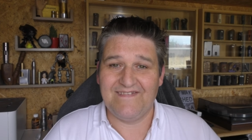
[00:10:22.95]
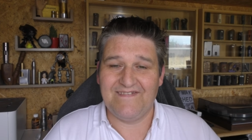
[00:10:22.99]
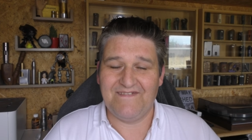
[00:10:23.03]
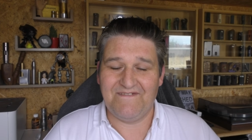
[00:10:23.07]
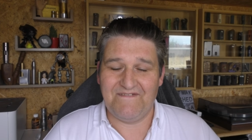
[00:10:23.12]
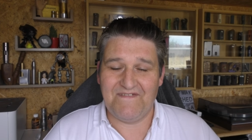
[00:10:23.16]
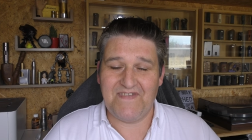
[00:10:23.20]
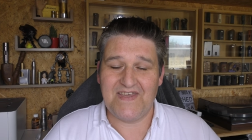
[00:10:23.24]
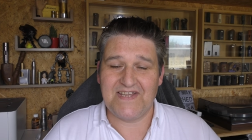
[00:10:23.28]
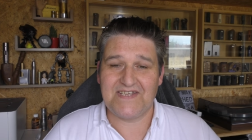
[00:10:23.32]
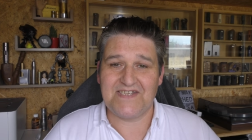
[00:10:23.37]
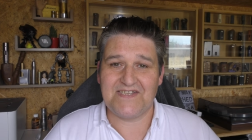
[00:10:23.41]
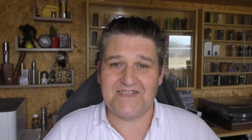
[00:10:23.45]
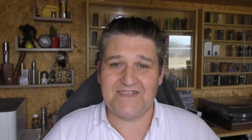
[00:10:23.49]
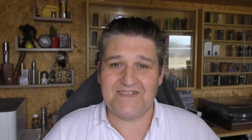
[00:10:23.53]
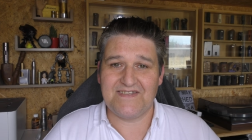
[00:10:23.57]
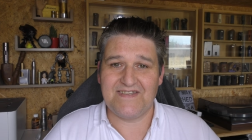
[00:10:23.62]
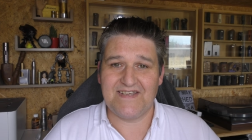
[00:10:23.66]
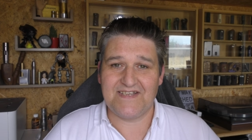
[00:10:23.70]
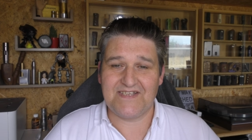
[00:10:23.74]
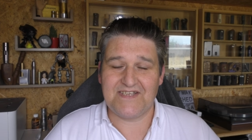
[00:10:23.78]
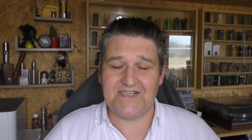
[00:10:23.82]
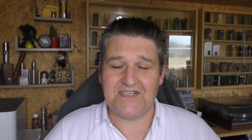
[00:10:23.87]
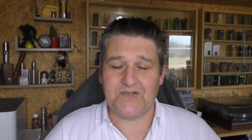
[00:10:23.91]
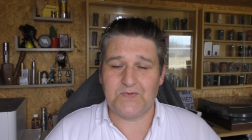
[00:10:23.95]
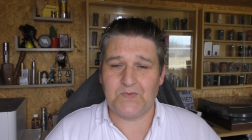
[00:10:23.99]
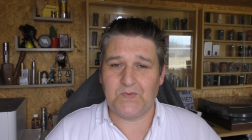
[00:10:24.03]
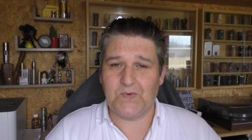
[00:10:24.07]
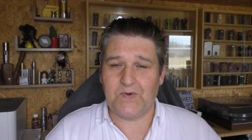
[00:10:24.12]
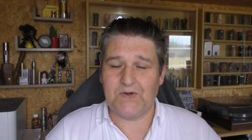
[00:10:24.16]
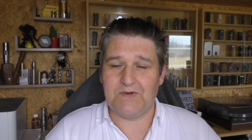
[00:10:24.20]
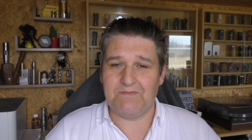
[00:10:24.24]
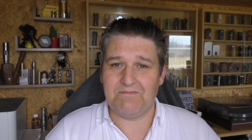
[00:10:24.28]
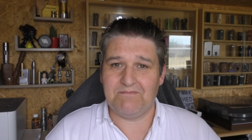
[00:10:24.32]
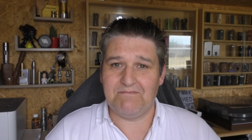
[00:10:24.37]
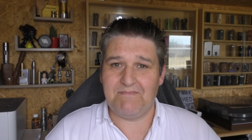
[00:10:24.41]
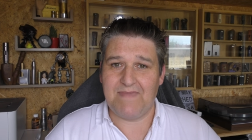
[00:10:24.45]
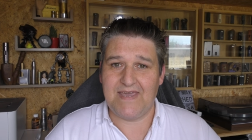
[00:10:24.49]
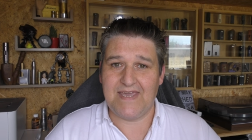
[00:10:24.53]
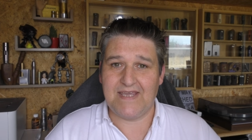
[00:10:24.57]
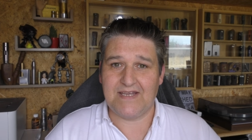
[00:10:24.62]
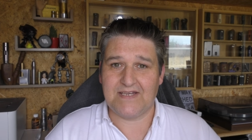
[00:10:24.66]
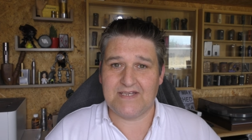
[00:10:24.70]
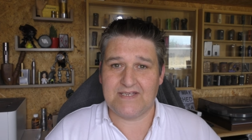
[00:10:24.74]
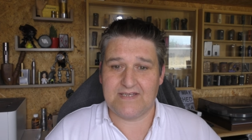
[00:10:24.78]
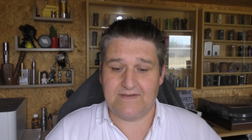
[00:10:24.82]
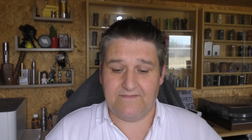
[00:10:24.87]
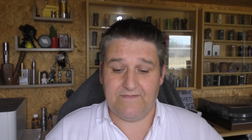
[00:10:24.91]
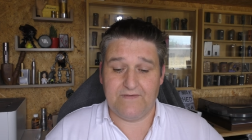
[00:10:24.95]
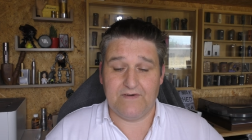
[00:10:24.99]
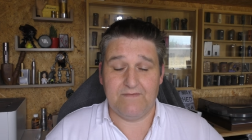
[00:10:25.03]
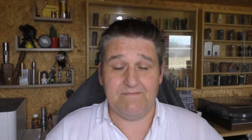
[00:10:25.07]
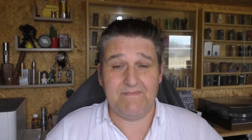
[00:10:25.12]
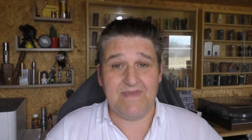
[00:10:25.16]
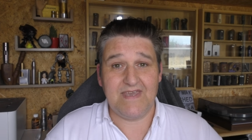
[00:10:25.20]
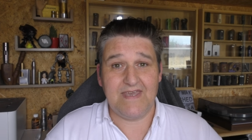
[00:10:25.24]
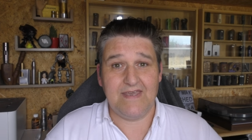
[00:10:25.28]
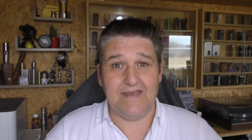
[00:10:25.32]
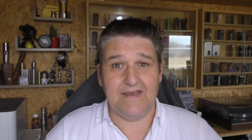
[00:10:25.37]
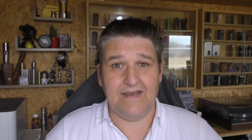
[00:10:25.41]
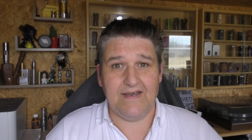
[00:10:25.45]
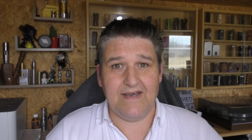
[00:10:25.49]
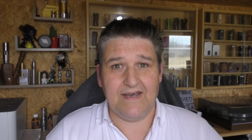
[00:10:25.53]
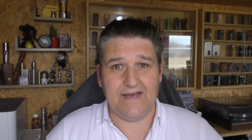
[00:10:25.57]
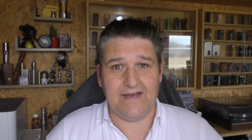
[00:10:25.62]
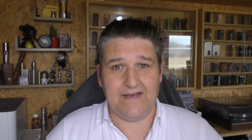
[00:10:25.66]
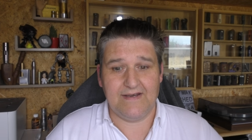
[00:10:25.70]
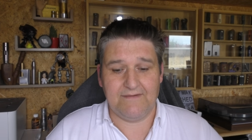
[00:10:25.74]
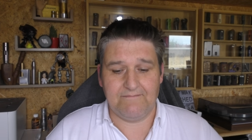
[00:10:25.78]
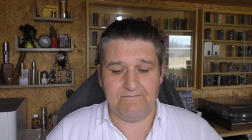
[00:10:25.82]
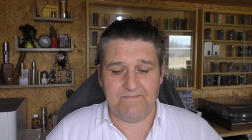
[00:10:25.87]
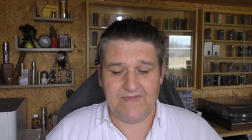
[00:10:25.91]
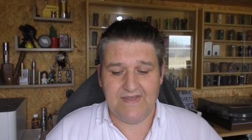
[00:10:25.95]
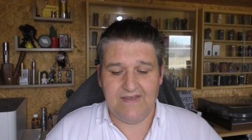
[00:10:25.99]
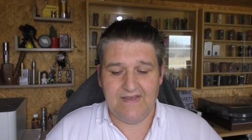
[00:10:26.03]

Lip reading: This is what makes for me a